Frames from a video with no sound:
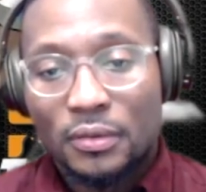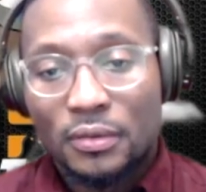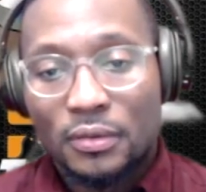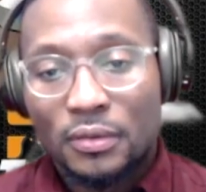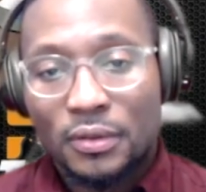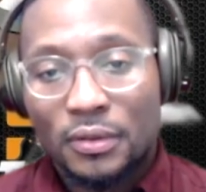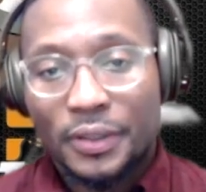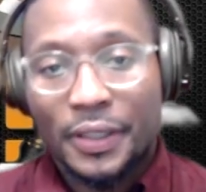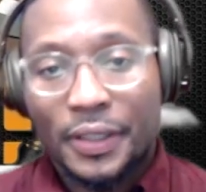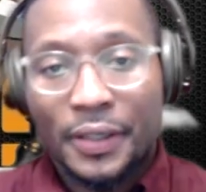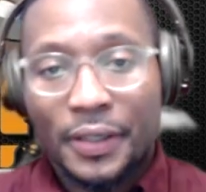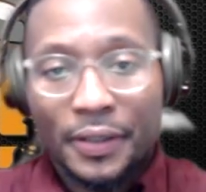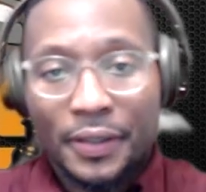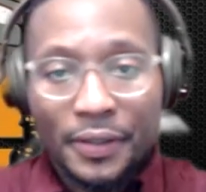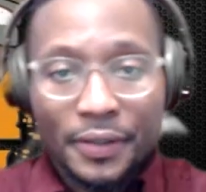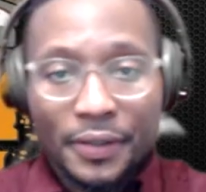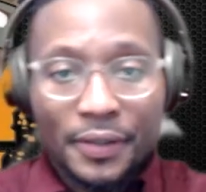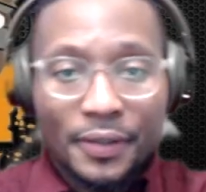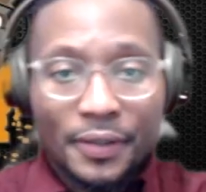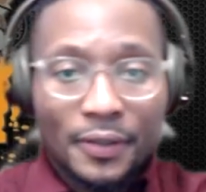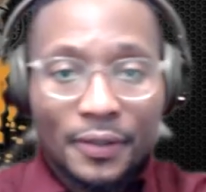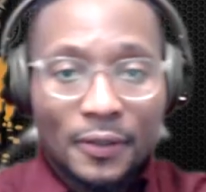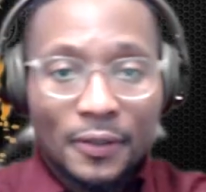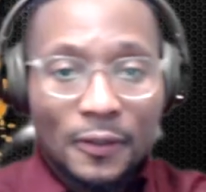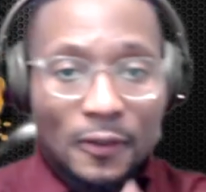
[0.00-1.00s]

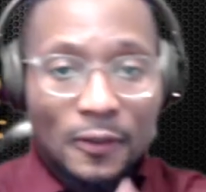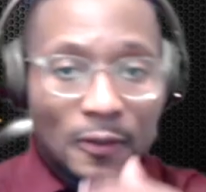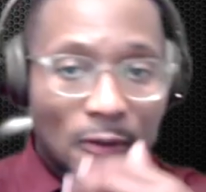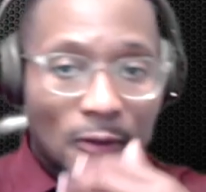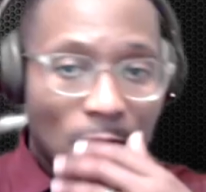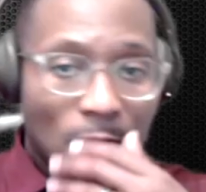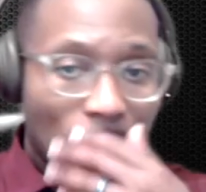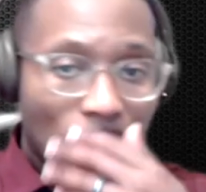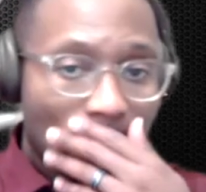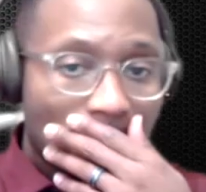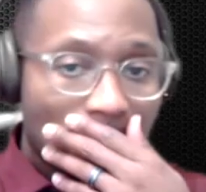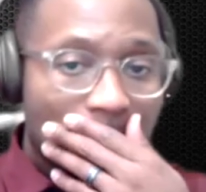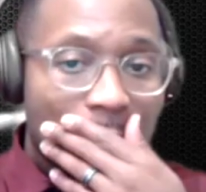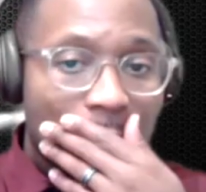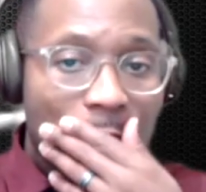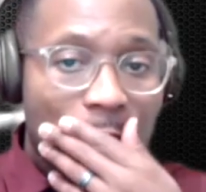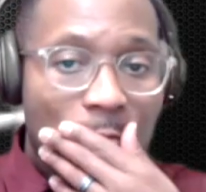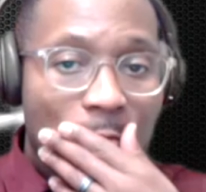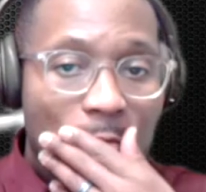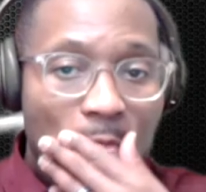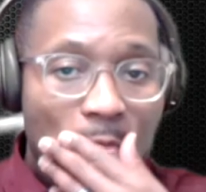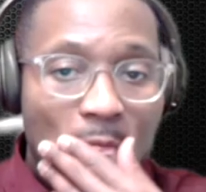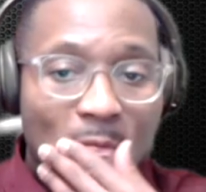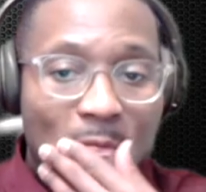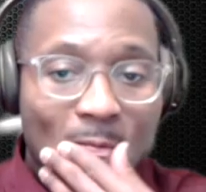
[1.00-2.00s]

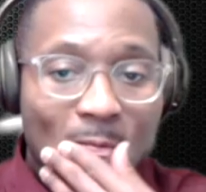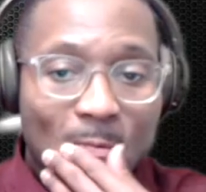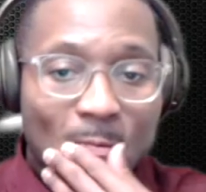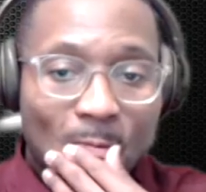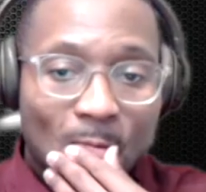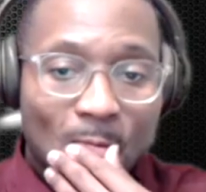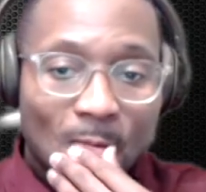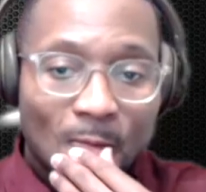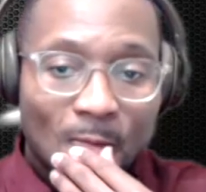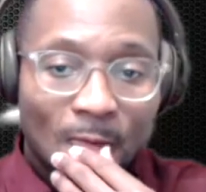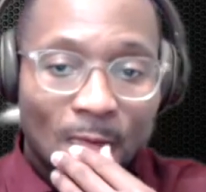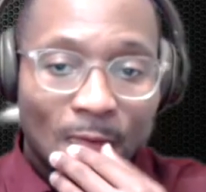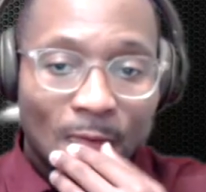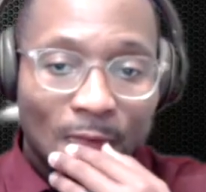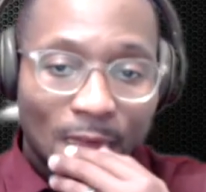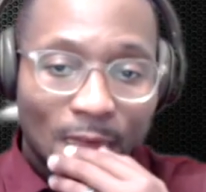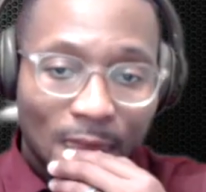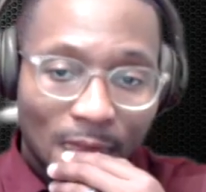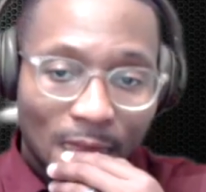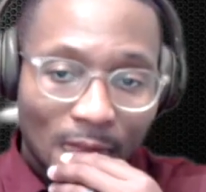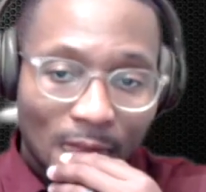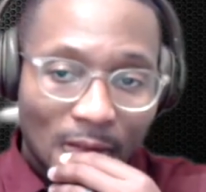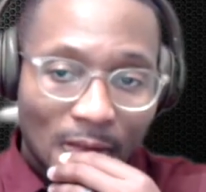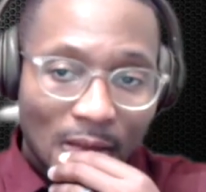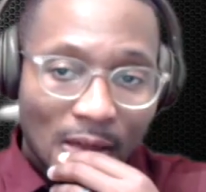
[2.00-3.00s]

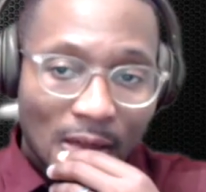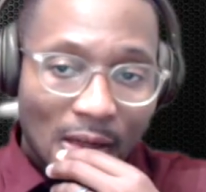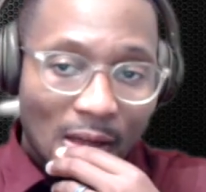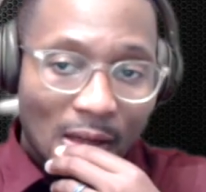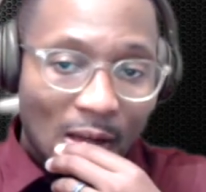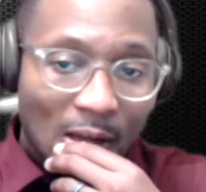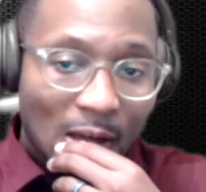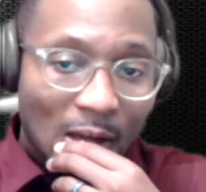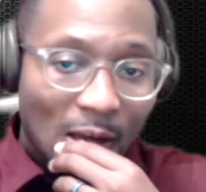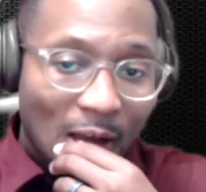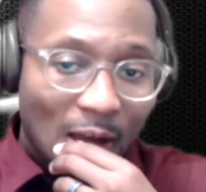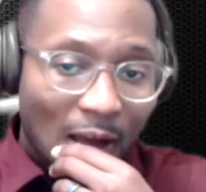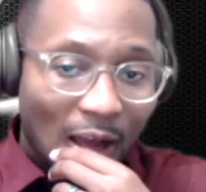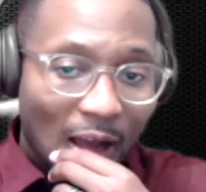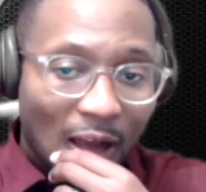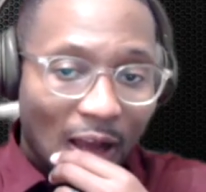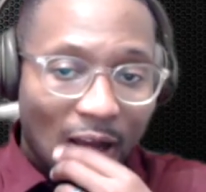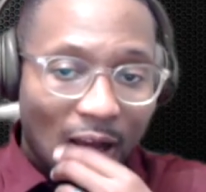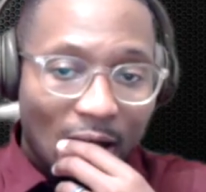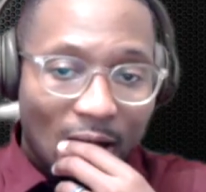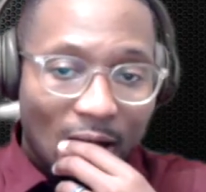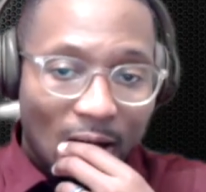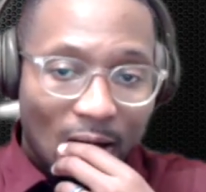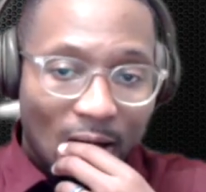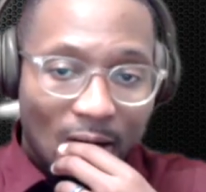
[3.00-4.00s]

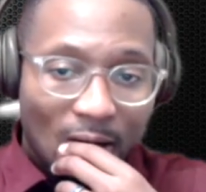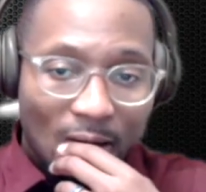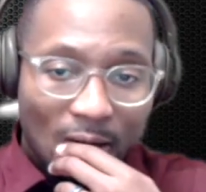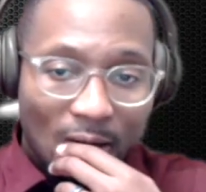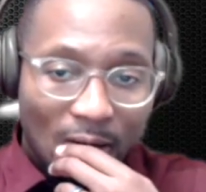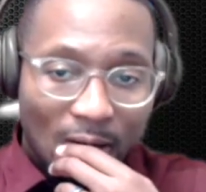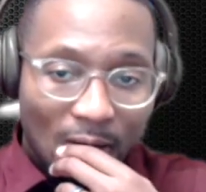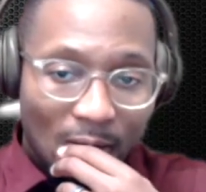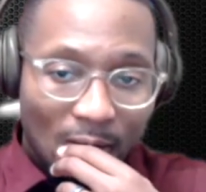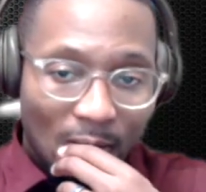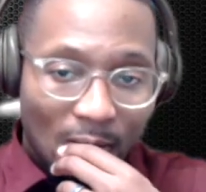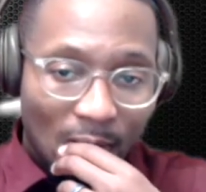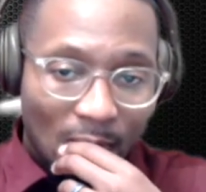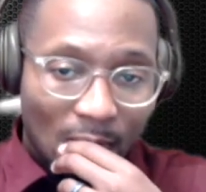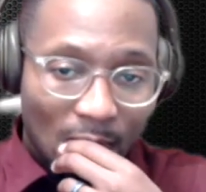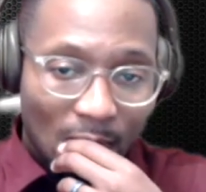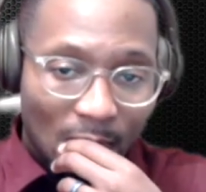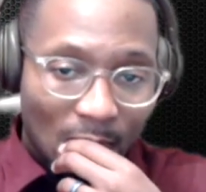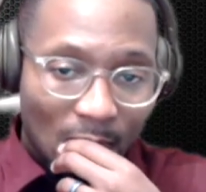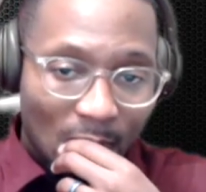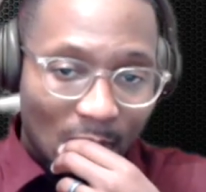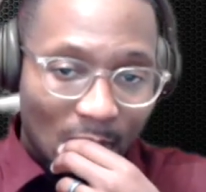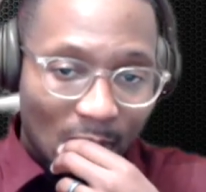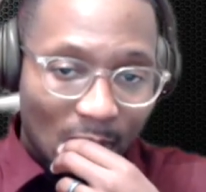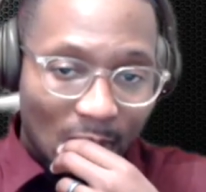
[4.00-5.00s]

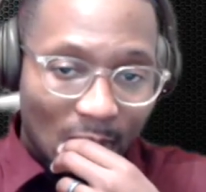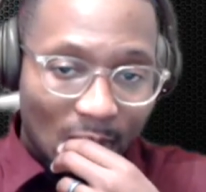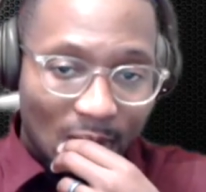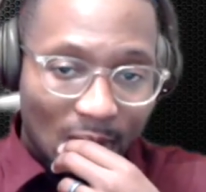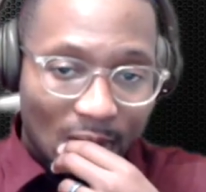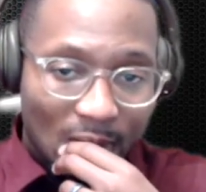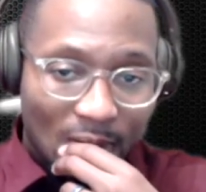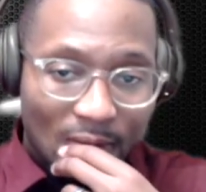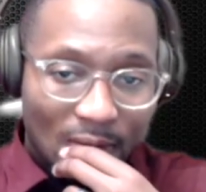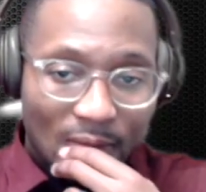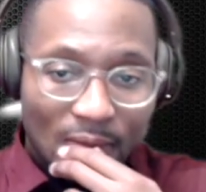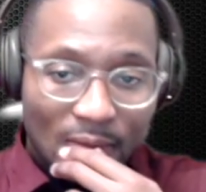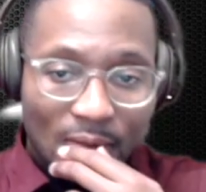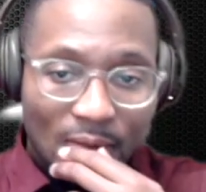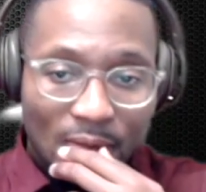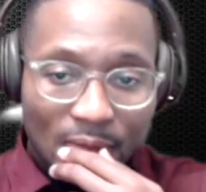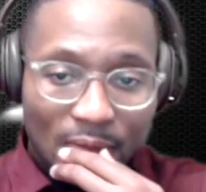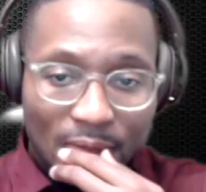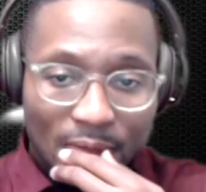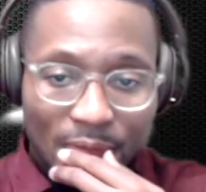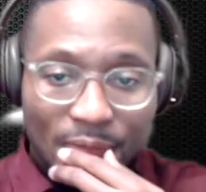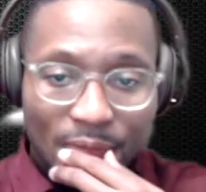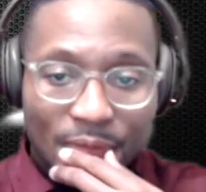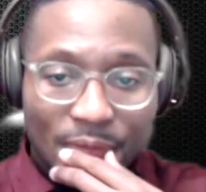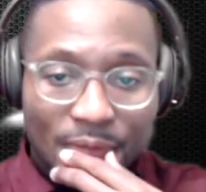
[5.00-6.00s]

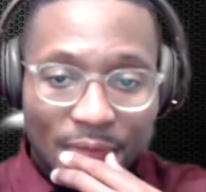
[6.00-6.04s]
[no speech]